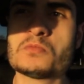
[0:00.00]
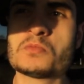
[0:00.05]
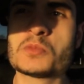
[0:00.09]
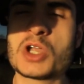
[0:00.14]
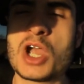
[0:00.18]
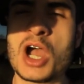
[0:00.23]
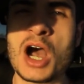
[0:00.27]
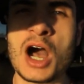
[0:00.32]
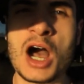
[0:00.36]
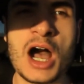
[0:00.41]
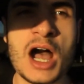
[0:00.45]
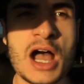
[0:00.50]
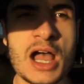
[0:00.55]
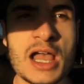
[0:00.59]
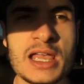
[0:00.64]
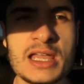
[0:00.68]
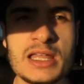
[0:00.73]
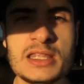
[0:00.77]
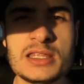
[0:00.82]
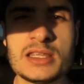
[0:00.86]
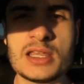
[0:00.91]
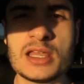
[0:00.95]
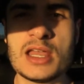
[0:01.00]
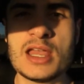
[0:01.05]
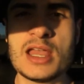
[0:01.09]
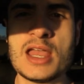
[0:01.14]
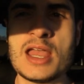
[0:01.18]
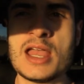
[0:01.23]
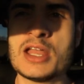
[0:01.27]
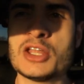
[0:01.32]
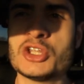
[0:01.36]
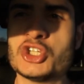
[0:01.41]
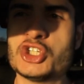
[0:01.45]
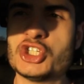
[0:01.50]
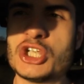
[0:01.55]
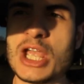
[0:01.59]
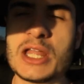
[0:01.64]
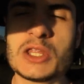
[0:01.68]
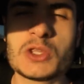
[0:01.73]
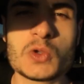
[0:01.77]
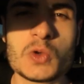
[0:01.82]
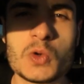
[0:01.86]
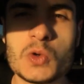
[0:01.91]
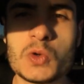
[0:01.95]
kind,
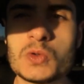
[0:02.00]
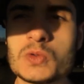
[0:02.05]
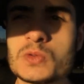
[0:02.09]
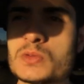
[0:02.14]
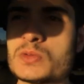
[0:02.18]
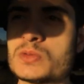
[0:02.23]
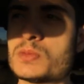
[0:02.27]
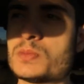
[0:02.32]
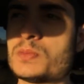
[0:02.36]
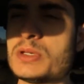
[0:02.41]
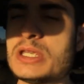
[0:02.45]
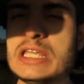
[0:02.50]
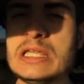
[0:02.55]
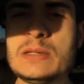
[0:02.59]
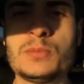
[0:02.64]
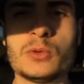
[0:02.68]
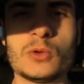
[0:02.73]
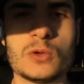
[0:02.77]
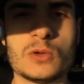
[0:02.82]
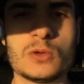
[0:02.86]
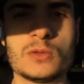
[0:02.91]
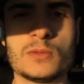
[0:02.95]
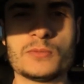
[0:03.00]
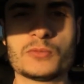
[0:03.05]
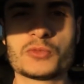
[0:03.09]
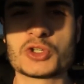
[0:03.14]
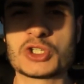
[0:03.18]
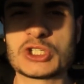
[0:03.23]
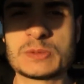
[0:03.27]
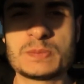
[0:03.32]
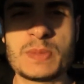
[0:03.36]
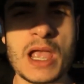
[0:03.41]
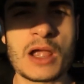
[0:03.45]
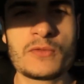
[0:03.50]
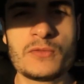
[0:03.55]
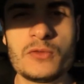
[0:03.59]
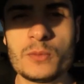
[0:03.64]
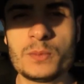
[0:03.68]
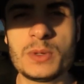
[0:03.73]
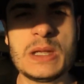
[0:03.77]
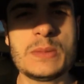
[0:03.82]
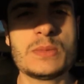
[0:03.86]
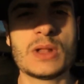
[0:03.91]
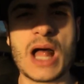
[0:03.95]
gentle people,
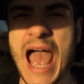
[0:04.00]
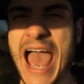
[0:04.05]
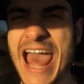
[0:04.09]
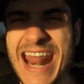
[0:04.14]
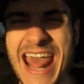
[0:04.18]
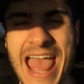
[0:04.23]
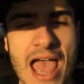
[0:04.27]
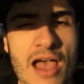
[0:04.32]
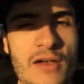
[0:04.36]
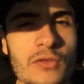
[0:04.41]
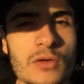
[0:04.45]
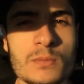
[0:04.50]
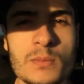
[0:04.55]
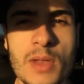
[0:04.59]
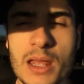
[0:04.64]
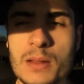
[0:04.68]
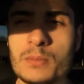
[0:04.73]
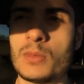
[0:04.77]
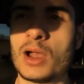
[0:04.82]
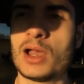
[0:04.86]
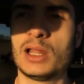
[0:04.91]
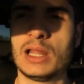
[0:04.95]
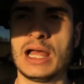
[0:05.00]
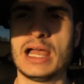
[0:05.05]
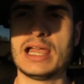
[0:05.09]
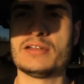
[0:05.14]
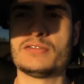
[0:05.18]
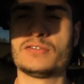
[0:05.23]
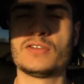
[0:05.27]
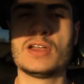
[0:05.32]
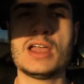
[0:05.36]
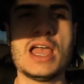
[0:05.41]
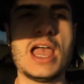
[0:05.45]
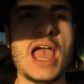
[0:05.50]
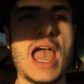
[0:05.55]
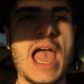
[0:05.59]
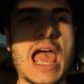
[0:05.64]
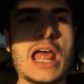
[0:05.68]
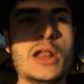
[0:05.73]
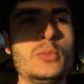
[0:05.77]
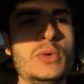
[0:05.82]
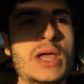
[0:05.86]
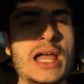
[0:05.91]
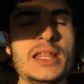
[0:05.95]
respectful people I'd ever met in my life.
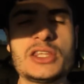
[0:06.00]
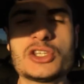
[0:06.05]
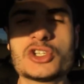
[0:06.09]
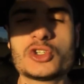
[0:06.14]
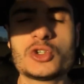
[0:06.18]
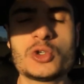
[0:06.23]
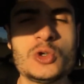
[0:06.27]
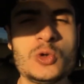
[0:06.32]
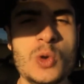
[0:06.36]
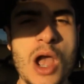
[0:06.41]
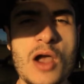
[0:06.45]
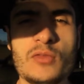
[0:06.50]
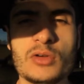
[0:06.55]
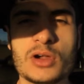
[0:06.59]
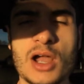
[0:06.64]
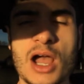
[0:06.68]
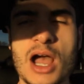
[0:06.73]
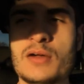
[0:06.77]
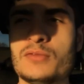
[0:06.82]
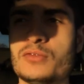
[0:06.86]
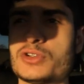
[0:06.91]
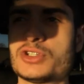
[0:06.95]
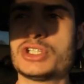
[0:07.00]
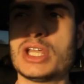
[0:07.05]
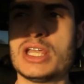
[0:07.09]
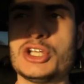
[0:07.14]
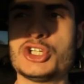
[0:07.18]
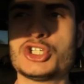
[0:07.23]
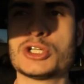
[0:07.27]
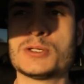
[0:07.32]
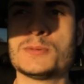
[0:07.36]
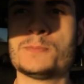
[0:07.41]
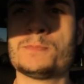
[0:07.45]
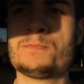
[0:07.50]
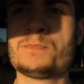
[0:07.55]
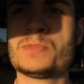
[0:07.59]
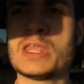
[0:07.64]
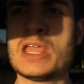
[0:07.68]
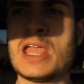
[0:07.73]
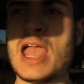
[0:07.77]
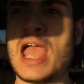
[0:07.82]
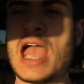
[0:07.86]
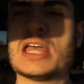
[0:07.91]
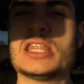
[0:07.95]
And we had this 2-hour conversation,
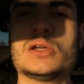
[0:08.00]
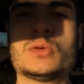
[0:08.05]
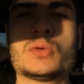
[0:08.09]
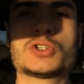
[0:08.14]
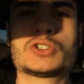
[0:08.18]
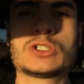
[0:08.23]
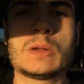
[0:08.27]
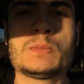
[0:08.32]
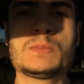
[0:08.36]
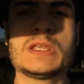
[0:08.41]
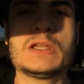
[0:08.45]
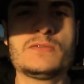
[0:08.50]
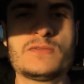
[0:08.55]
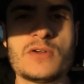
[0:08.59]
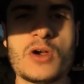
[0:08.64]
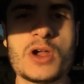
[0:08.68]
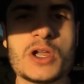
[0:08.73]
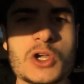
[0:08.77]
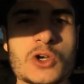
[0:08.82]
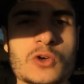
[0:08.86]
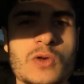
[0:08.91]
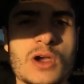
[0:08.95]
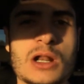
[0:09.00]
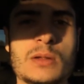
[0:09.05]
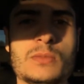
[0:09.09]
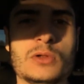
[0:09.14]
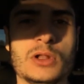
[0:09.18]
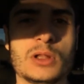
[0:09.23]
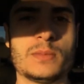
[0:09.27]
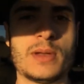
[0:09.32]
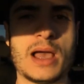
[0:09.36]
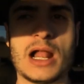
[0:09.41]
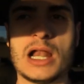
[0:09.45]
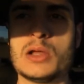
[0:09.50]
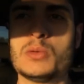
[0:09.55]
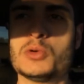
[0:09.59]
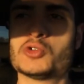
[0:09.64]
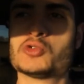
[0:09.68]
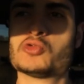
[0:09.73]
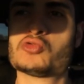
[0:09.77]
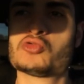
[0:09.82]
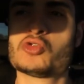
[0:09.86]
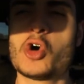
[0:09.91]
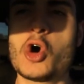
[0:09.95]
and there was something very incredible about it. It
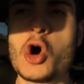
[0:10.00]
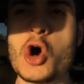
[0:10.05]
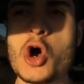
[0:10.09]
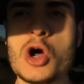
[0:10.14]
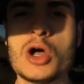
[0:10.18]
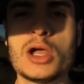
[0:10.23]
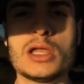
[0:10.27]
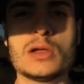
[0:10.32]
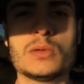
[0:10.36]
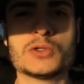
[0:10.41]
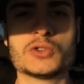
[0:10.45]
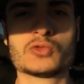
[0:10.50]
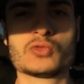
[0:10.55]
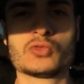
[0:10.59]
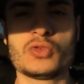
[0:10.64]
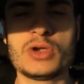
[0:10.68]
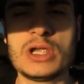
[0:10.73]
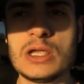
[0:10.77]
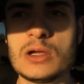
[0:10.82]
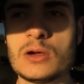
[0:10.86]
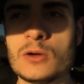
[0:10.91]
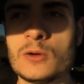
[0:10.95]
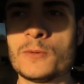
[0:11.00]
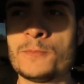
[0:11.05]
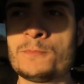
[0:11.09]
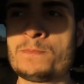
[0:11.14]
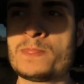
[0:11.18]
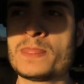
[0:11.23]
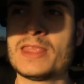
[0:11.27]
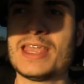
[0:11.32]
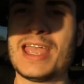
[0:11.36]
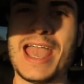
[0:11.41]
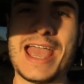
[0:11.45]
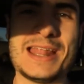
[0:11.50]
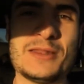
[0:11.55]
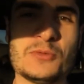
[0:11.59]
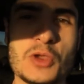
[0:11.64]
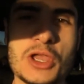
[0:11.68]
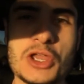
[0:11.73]
was raw, it was real, and